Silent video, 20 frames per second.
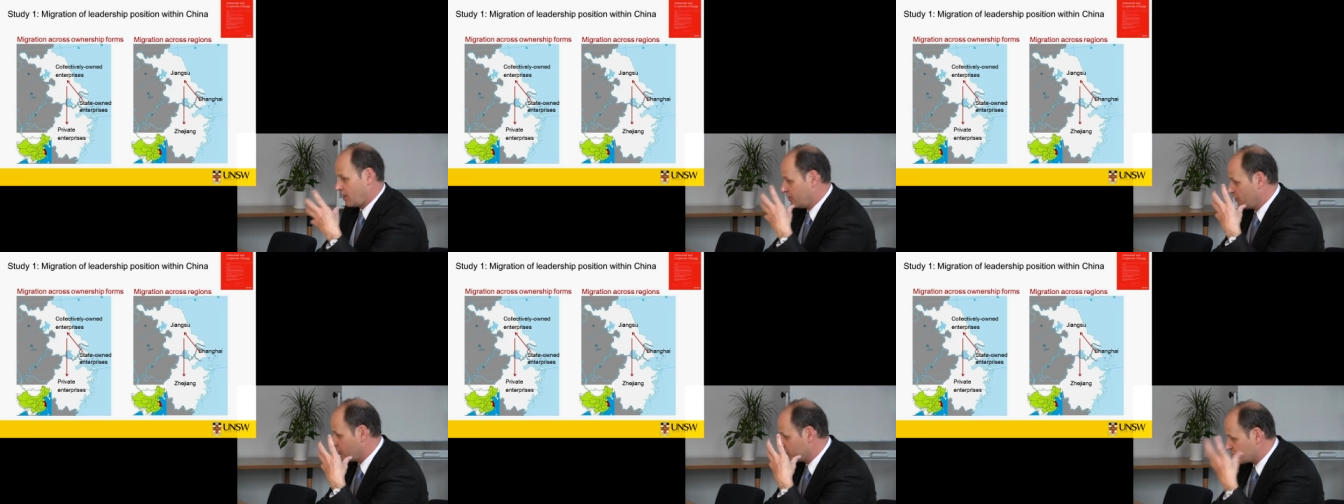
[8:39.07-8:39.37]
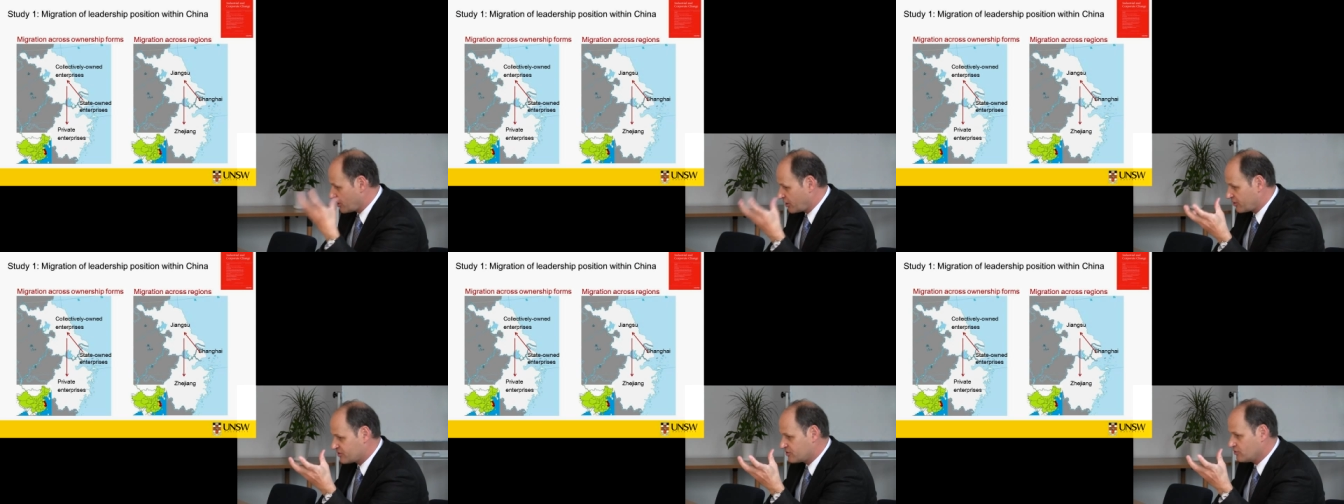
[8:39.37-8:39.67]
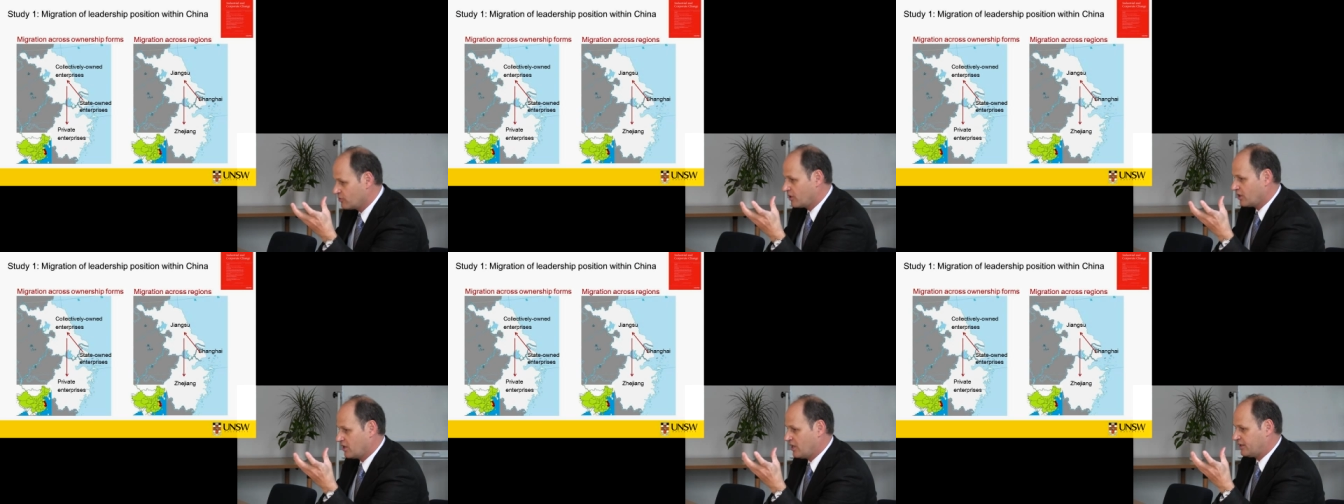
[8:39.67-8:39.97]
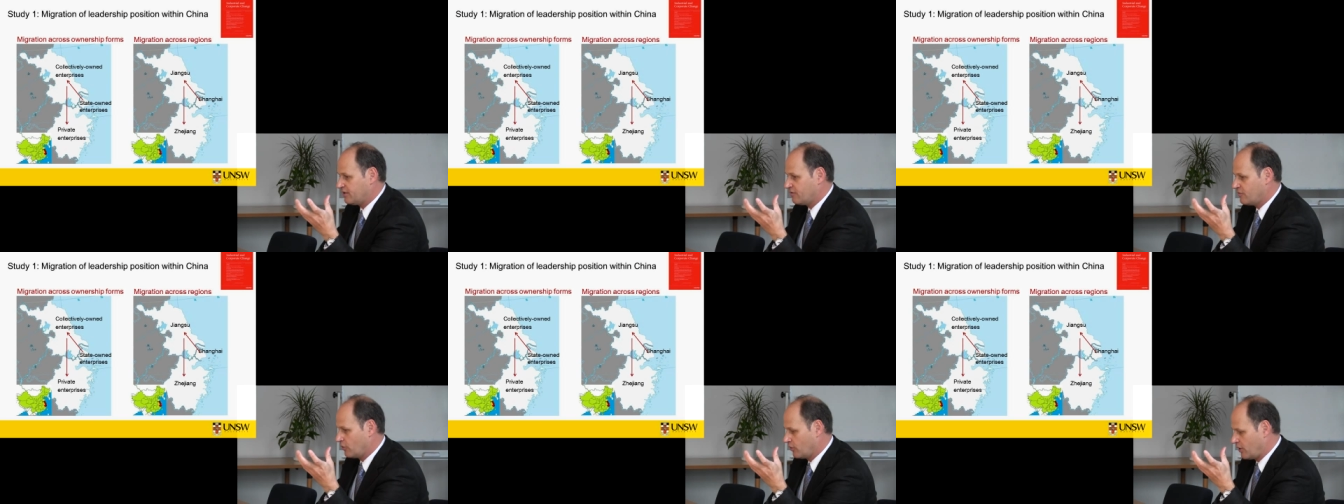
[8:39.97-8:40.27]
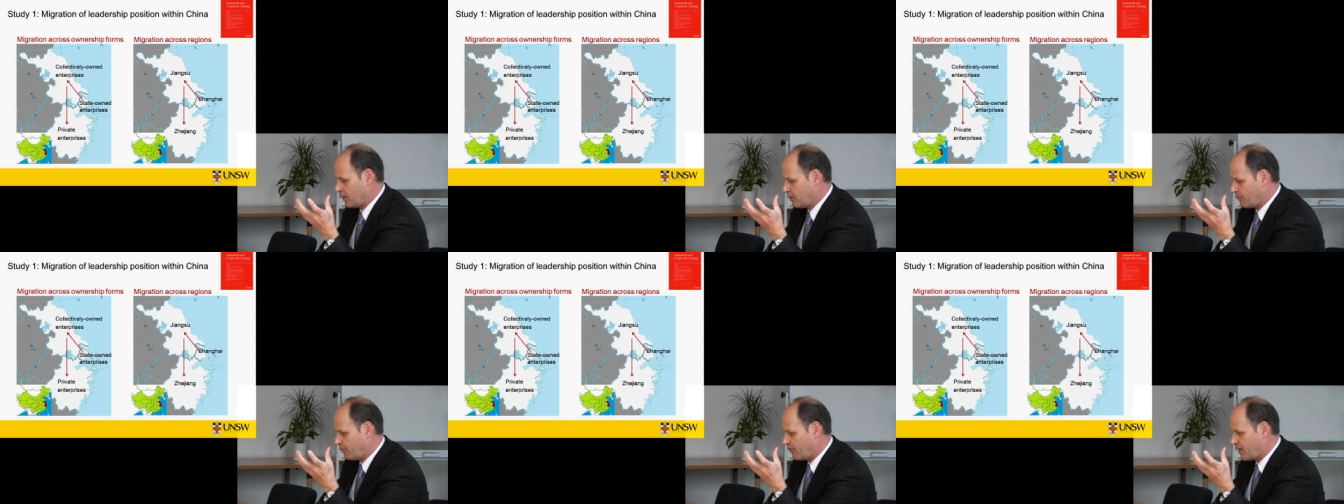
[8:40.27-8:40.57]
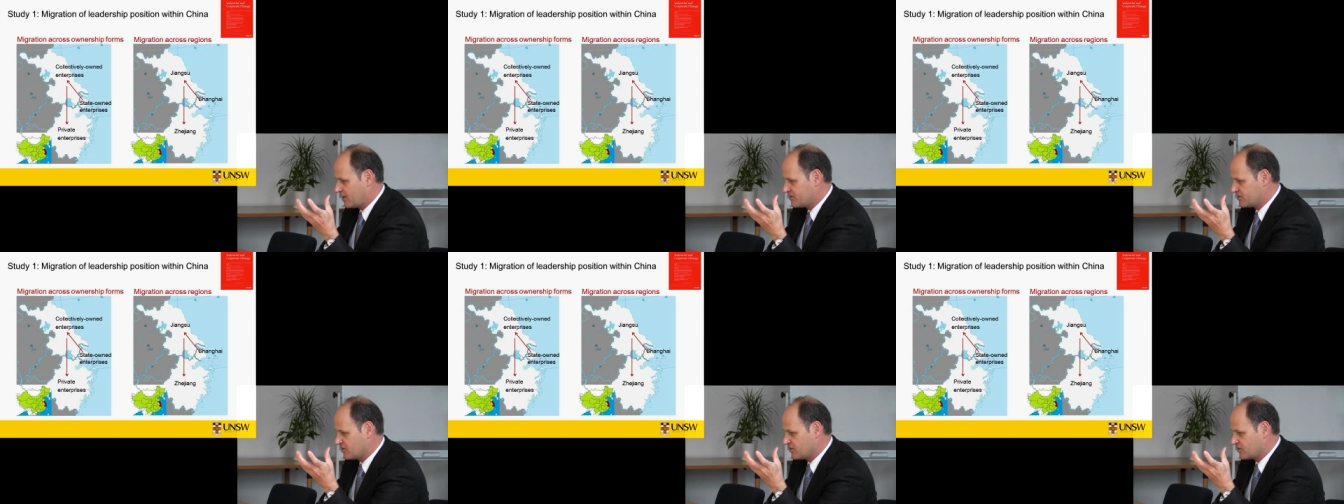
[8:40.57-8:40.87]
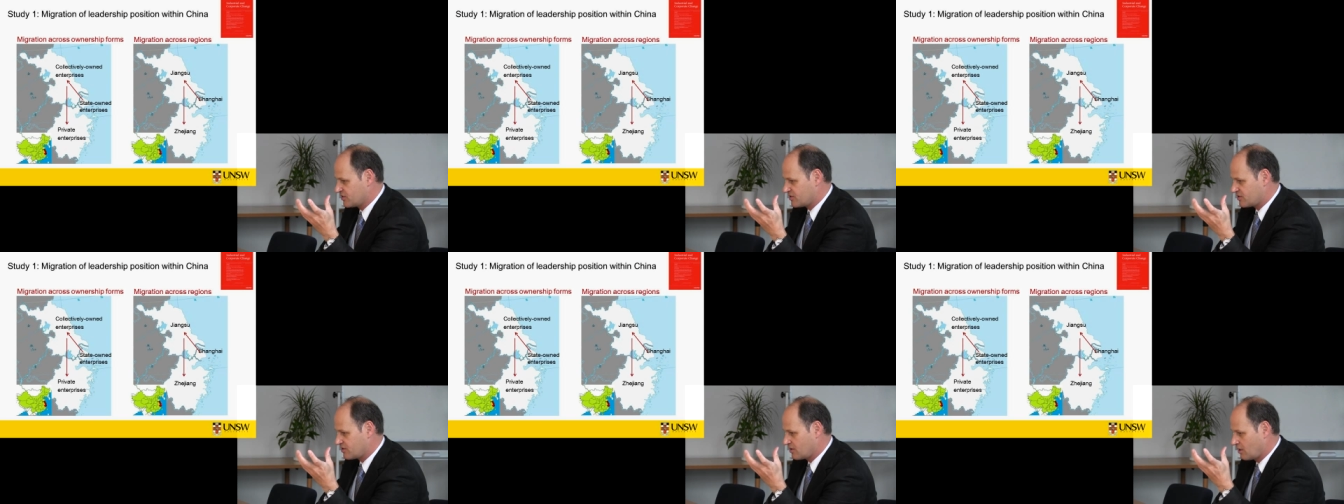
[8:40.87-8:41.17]
and in Jiangsu, collectively owned
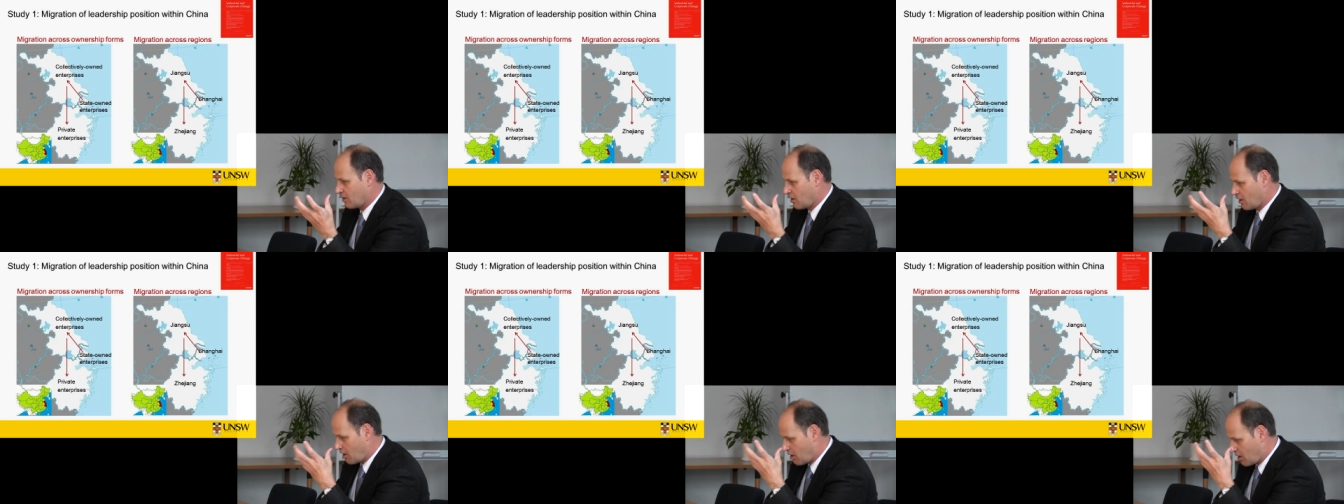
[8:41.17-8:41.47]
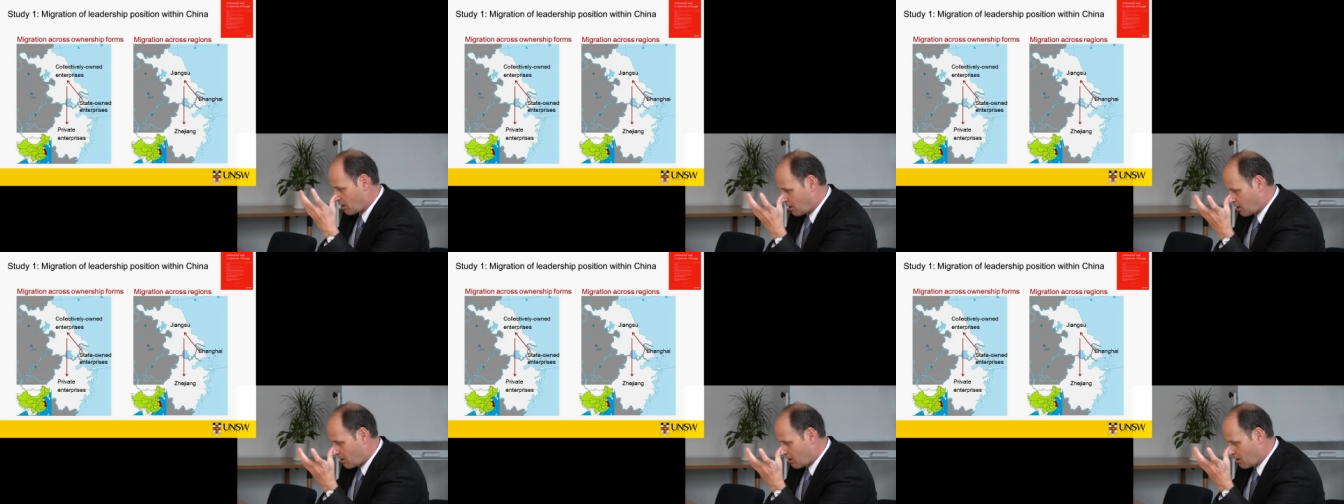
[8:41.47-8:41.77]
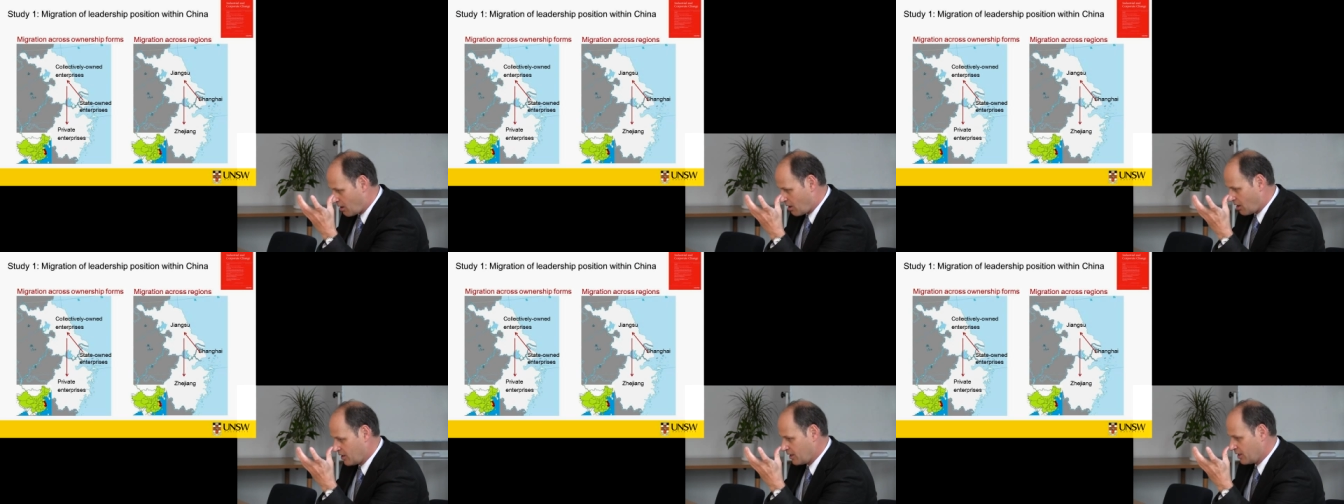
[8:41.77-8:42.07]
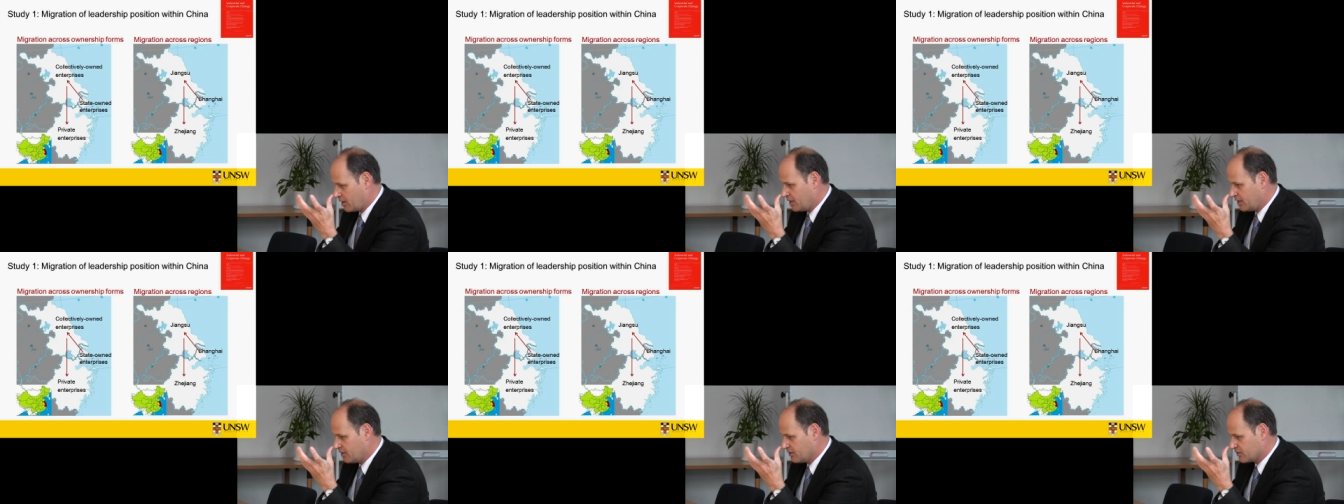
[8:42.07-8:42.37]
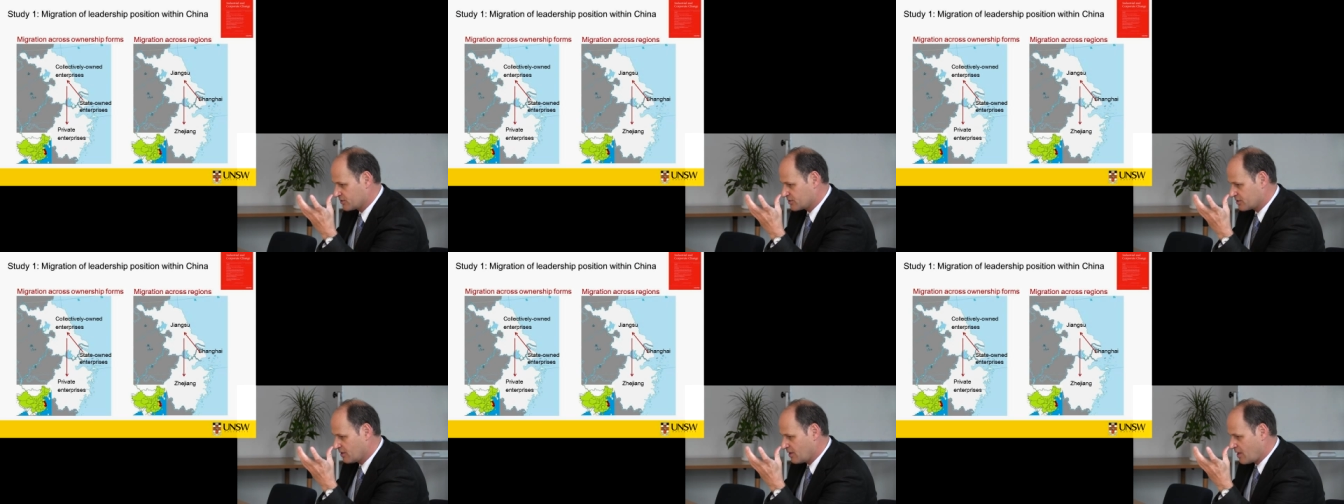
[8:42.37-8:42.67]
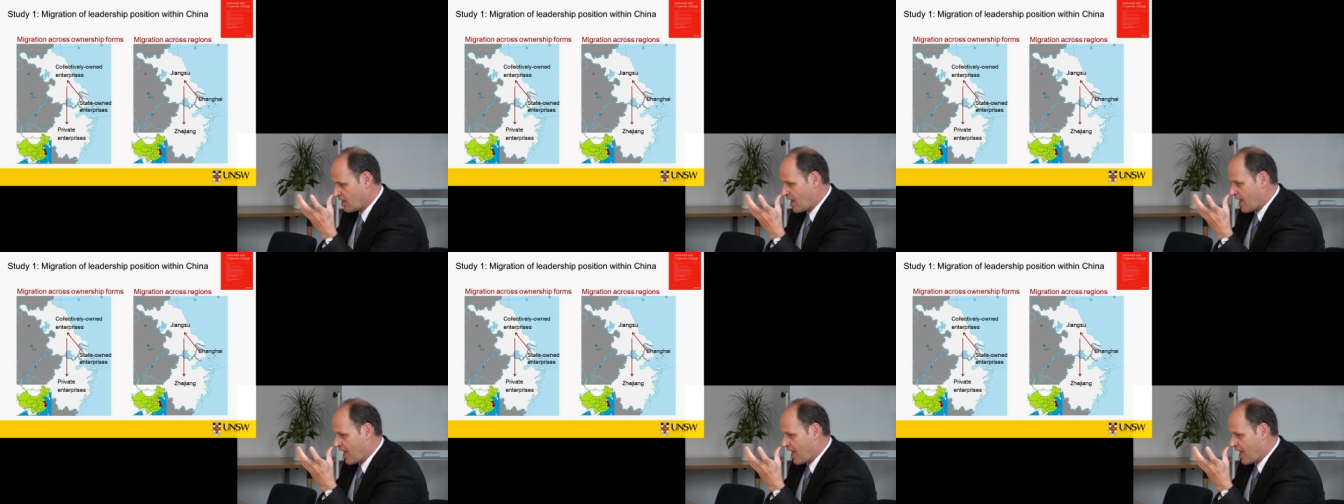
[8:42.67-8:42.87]
enterprises are leaders.